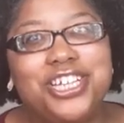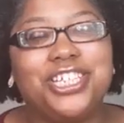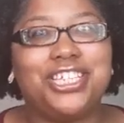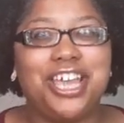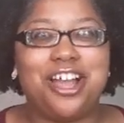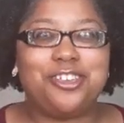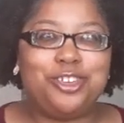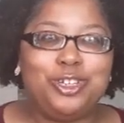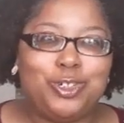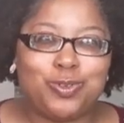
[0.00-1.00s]
just the
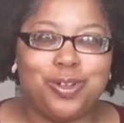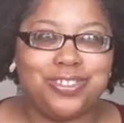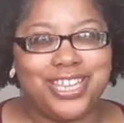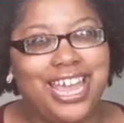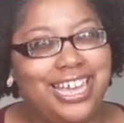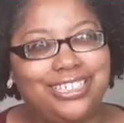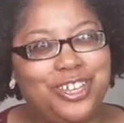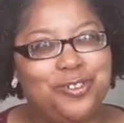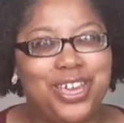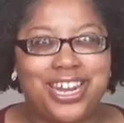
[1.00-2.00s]
unusual things
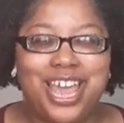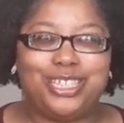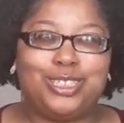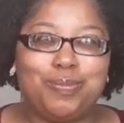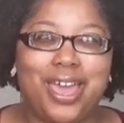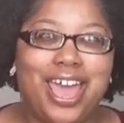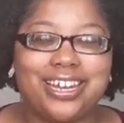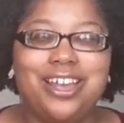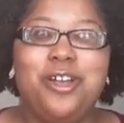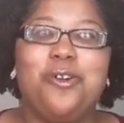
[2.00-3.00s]
that you can
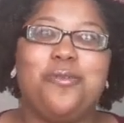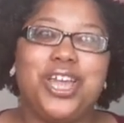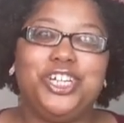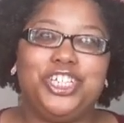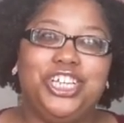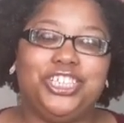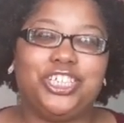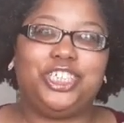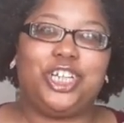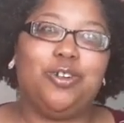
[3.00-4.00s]
expect when
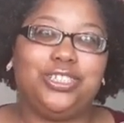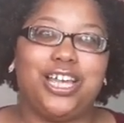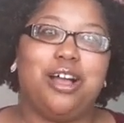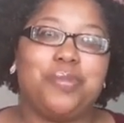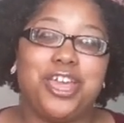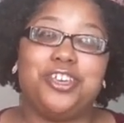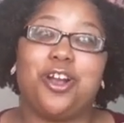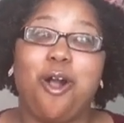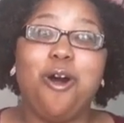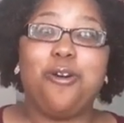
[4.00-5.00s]
Jesus shows up in
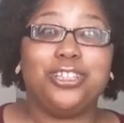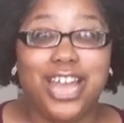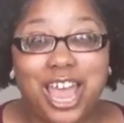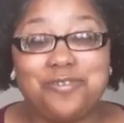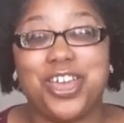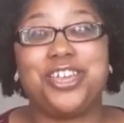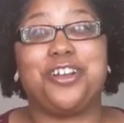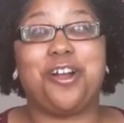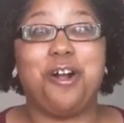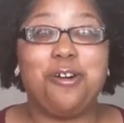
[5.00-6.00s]
your own life,
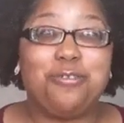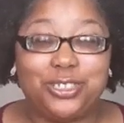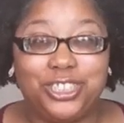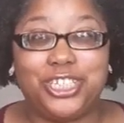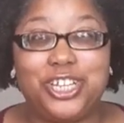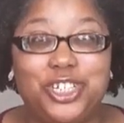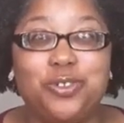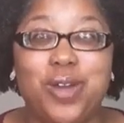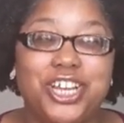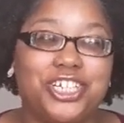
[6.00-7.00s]
in your own
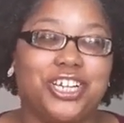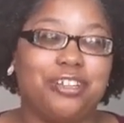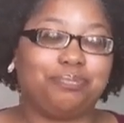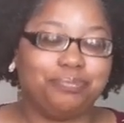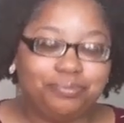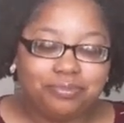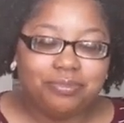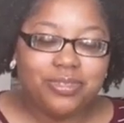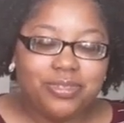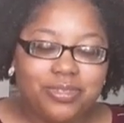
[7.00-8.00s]
situation.
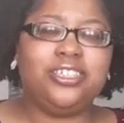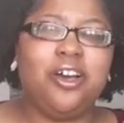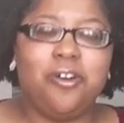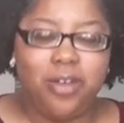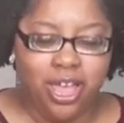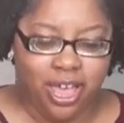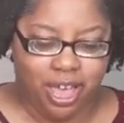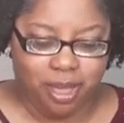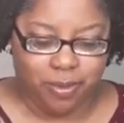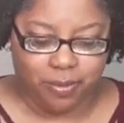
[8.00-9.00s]
So
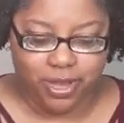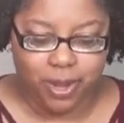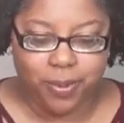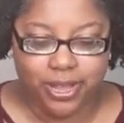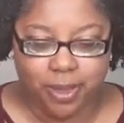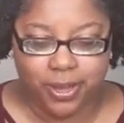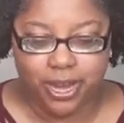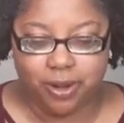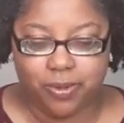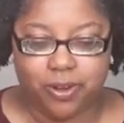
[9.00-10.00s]
um, I'm going to pull up
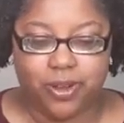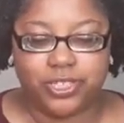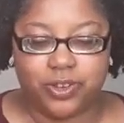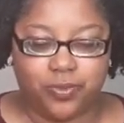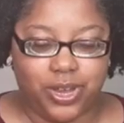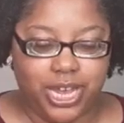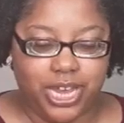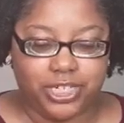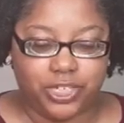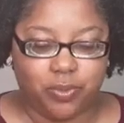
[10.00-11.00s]
here. We're going to
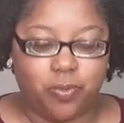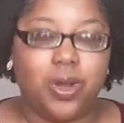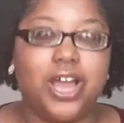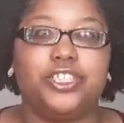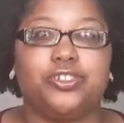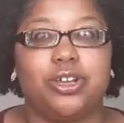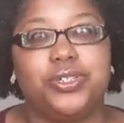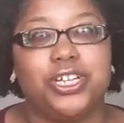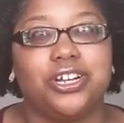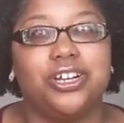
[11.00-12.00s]
read just one
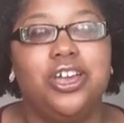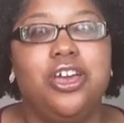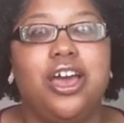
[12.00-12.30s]
scripture